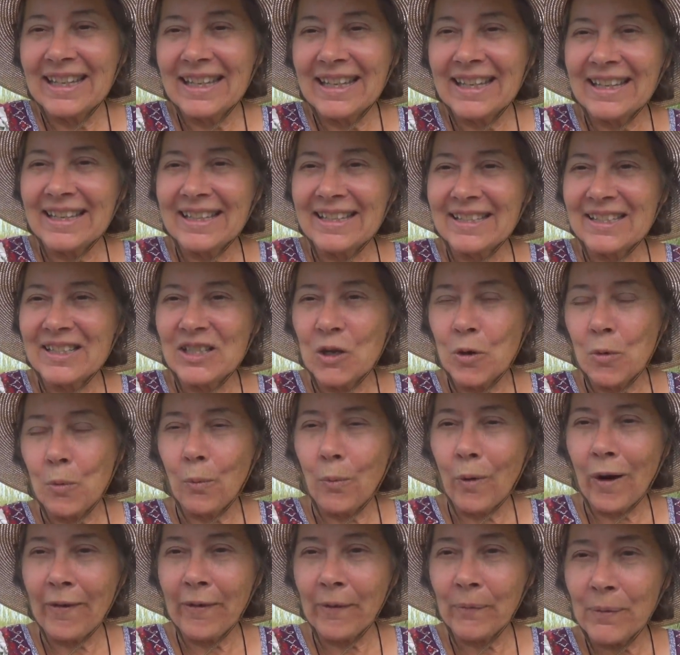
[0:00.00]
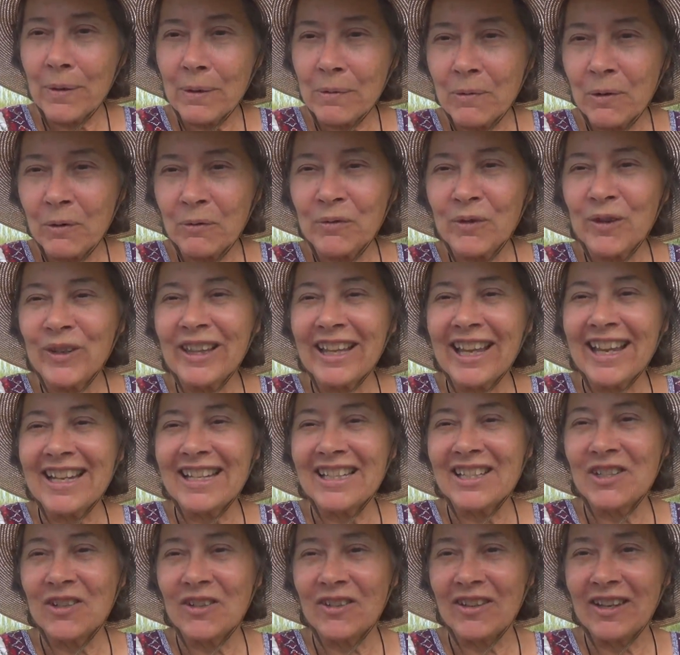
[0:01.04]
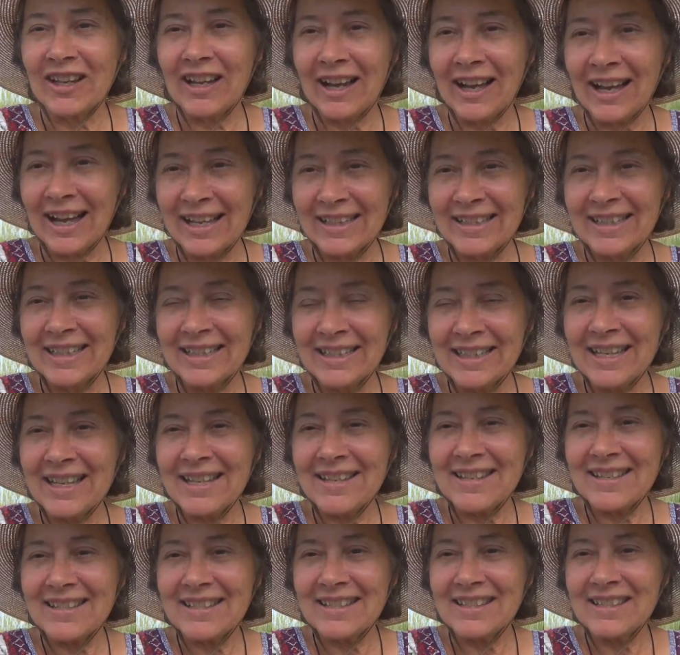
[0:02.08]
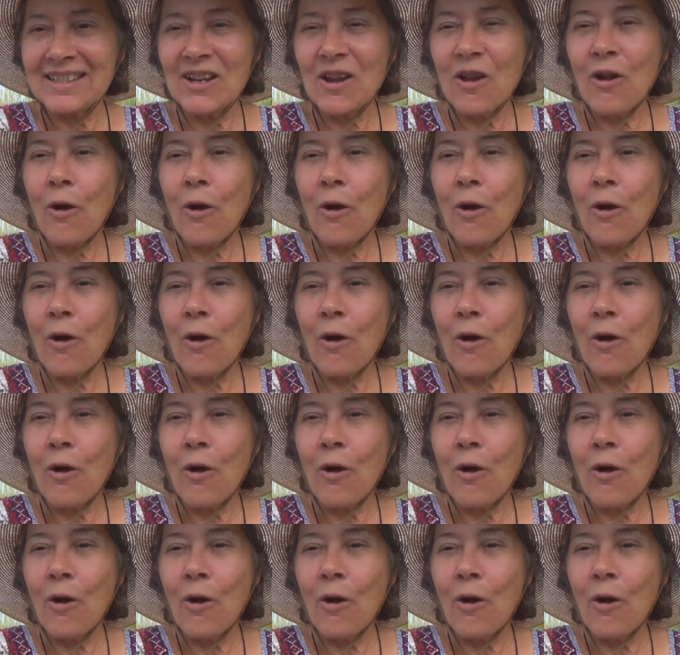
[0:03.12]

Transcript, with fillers: is whether we will relate to the God in us